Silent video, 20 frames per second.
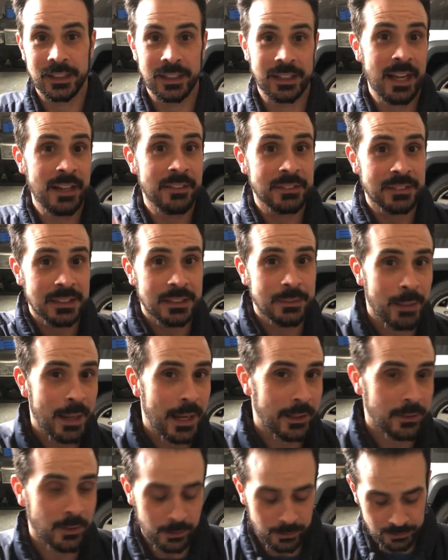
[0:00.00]
And I've seen
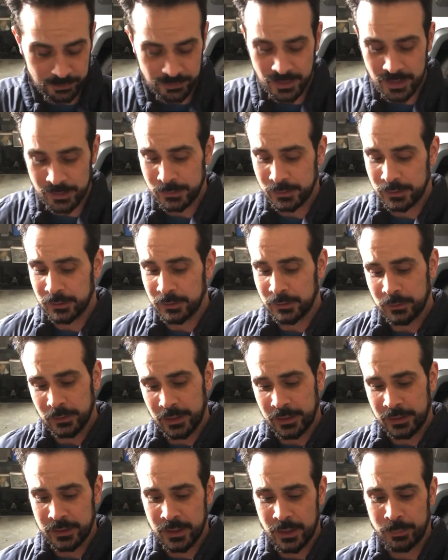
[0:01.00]
backlog refinement
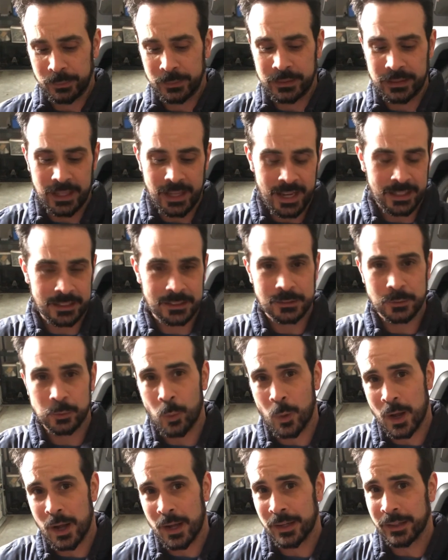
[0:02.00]
in company X,
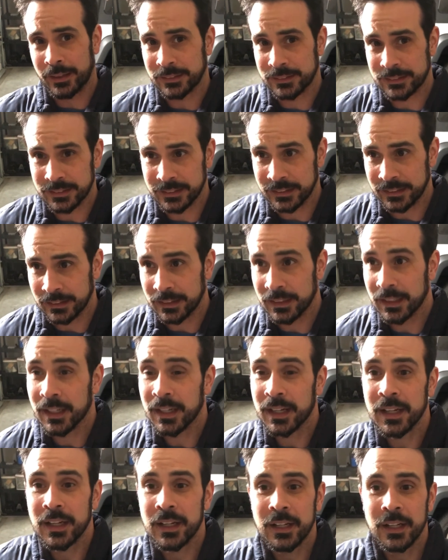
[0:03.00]
Y, and Z,
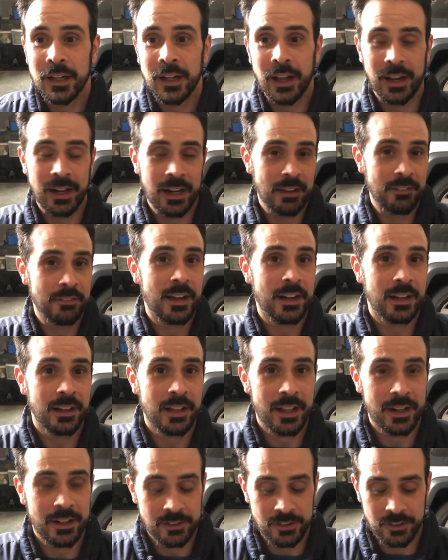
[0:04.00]
and I've got a
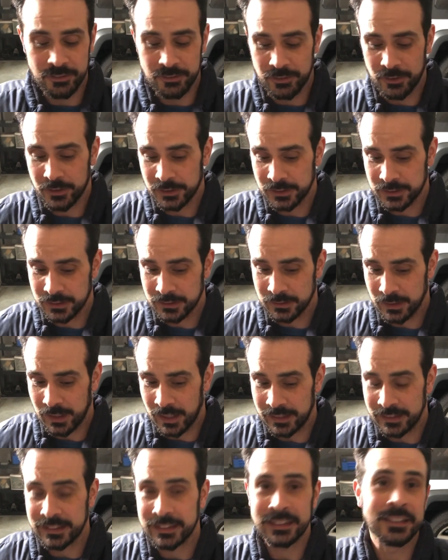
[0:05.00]
lot of diverse
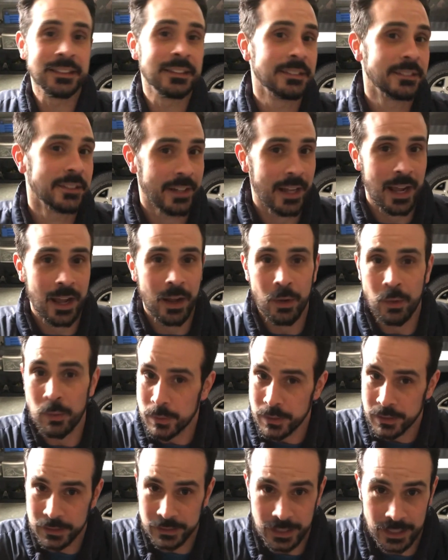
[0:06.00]
ideas on how
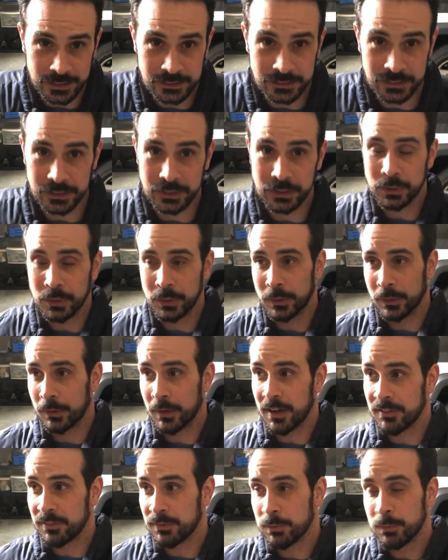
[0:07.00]
we can actually do it. Or
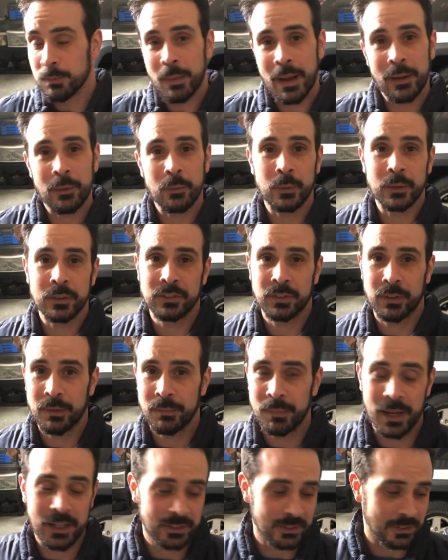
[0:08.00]
I've met with Scrum
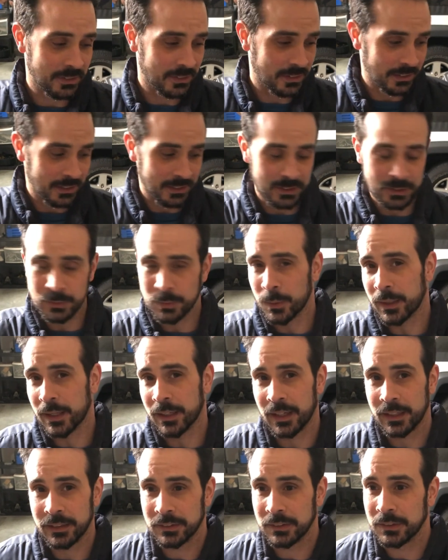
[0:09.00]
Masters, and this is what I
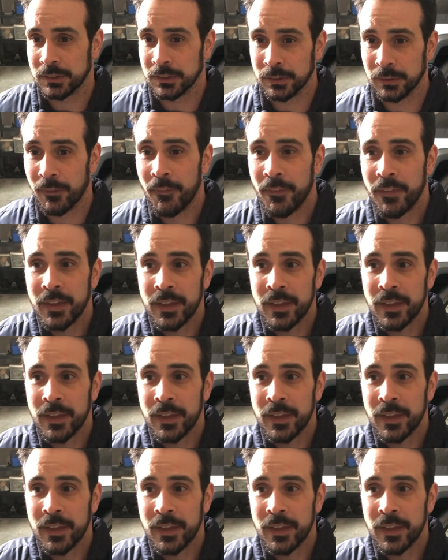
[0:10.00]
like to do.